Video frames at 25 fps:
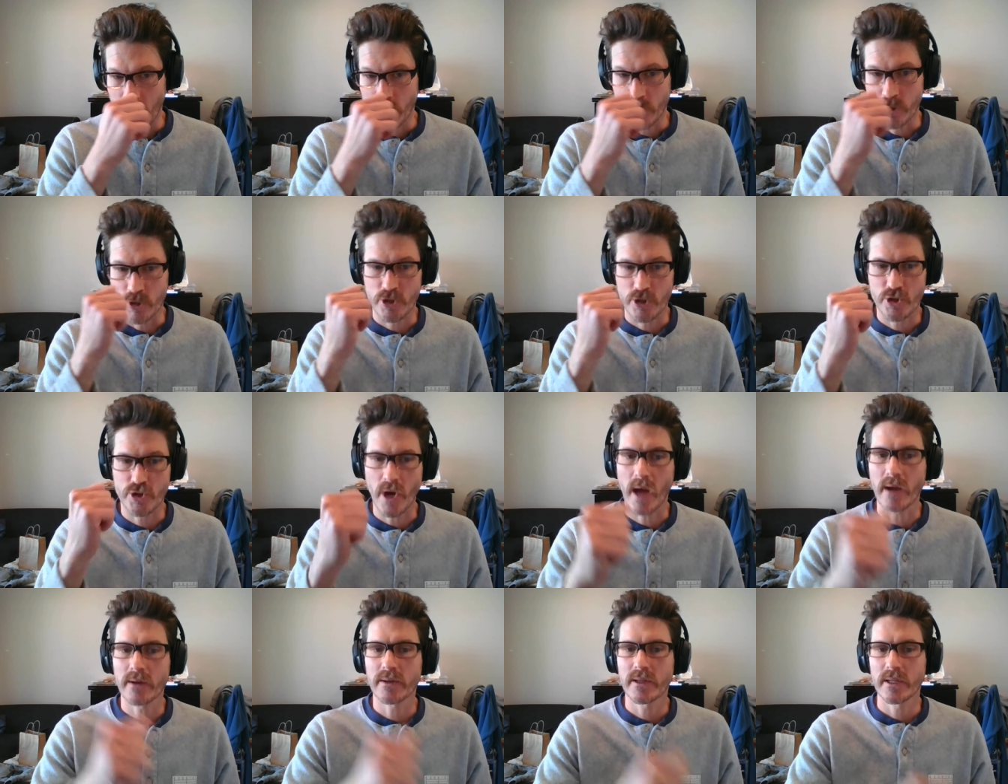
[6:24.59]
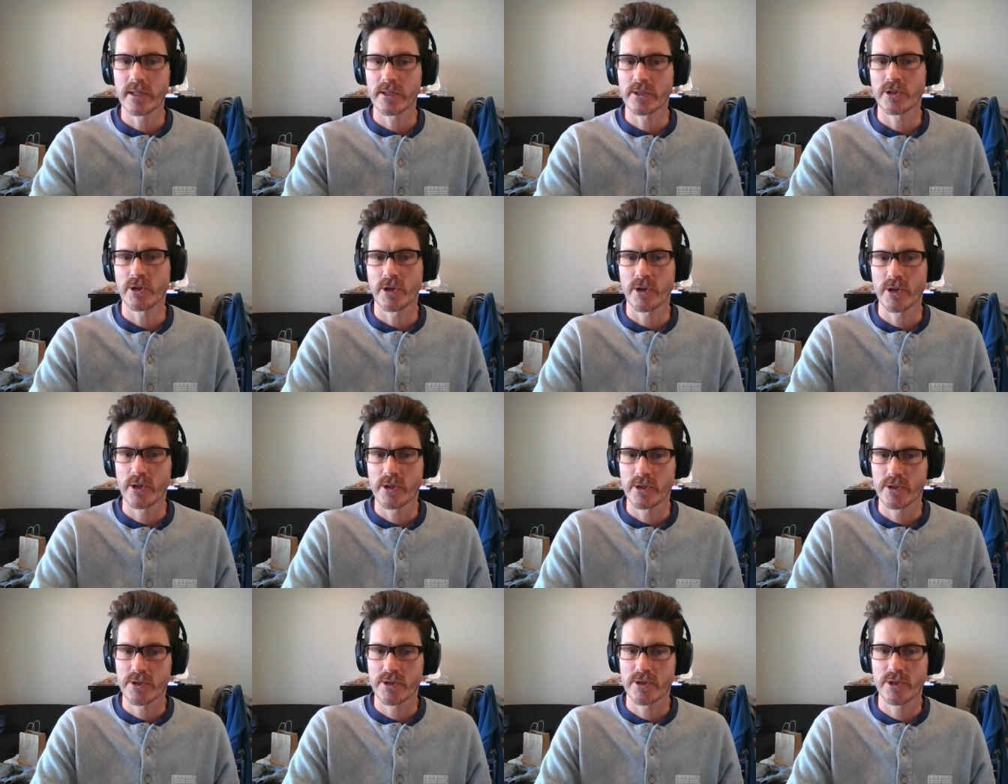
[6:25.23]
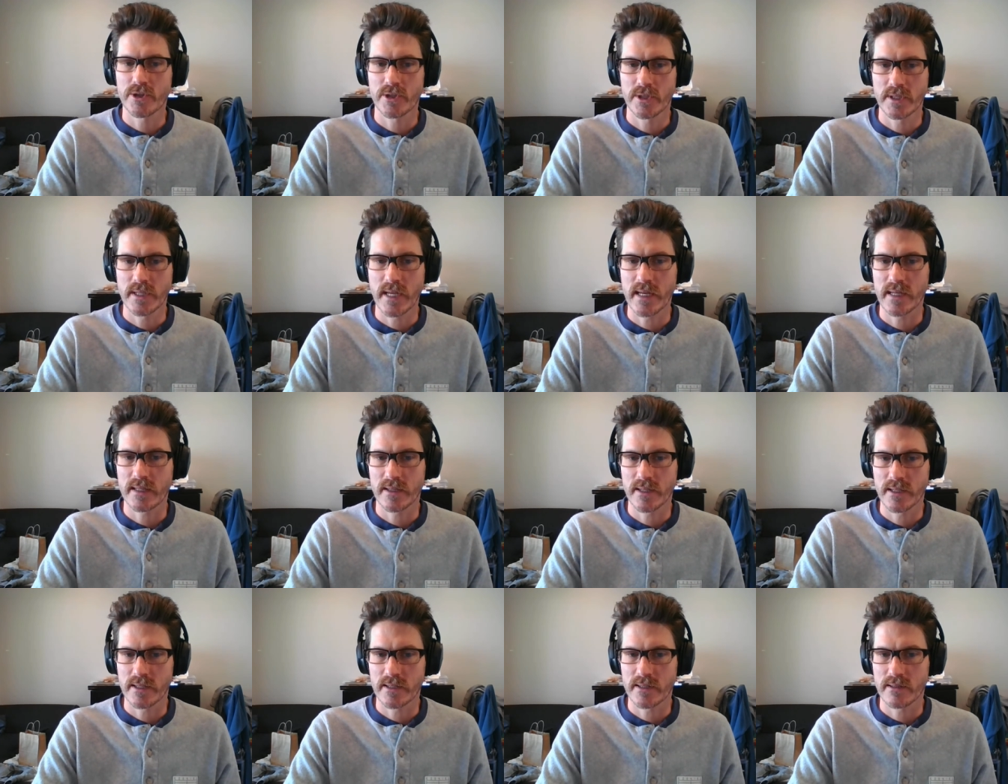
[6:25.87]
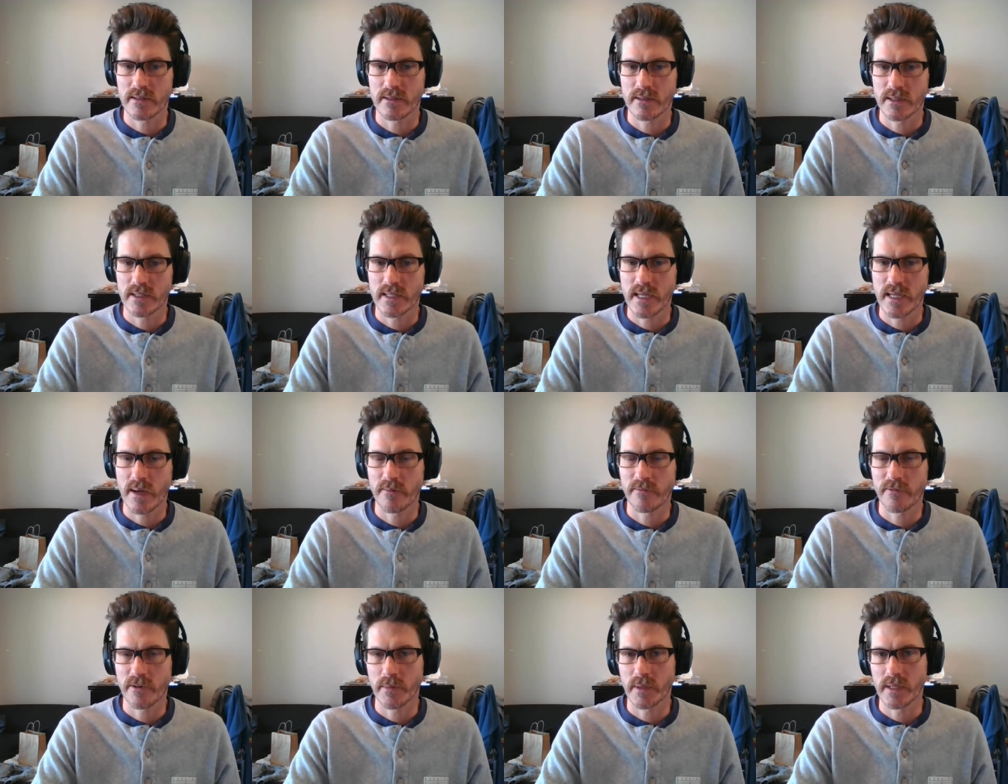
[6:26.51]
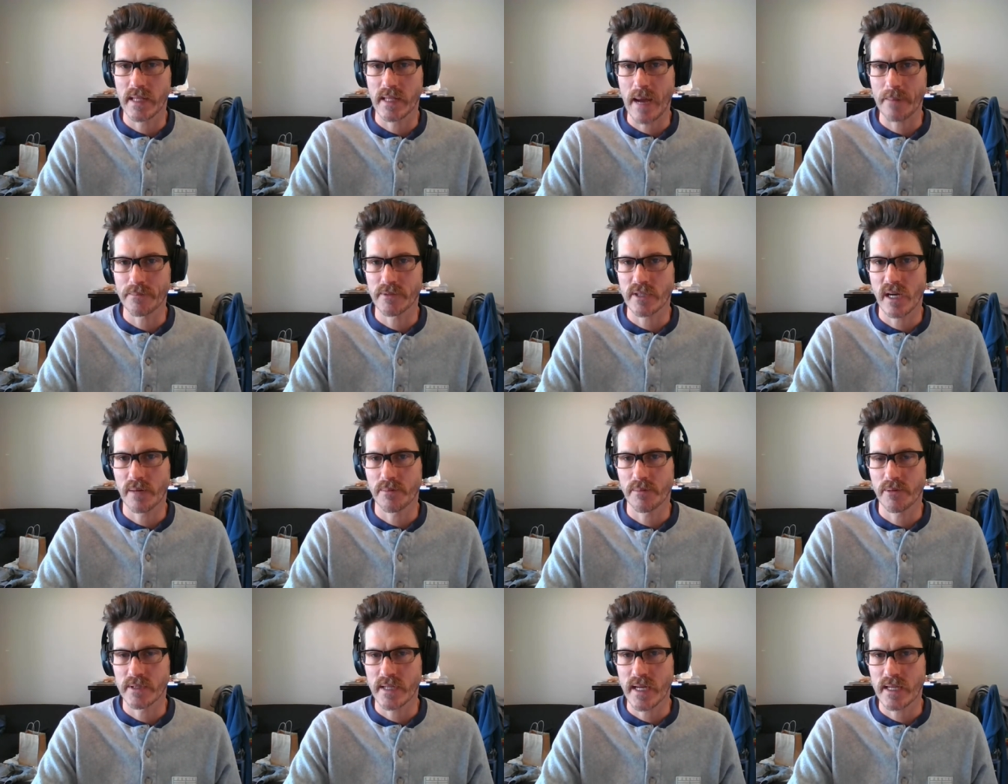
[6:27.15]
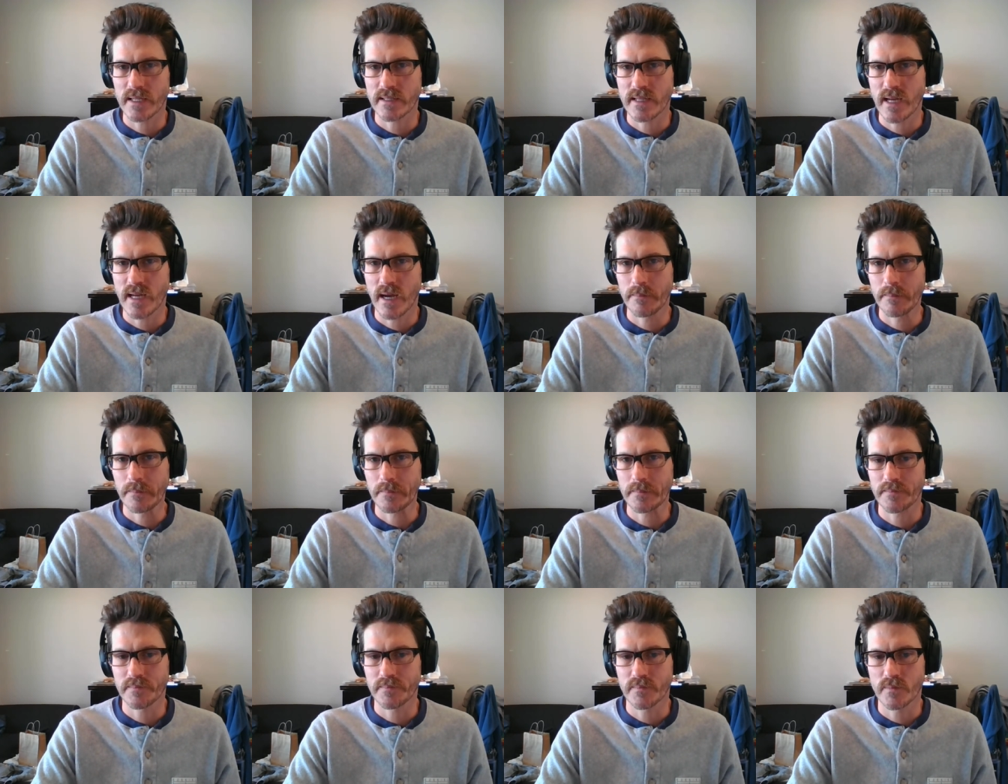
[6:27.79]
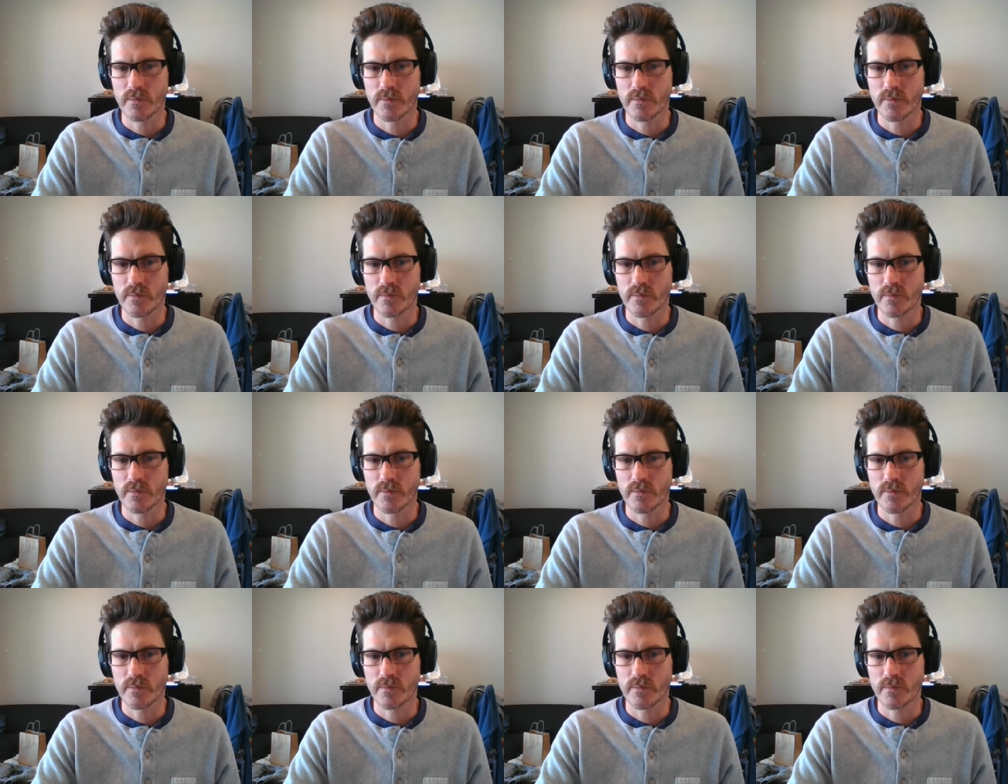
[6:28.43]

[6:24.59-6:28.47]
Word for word: You're strongly encouraged to take this exam from a laptop or desktop.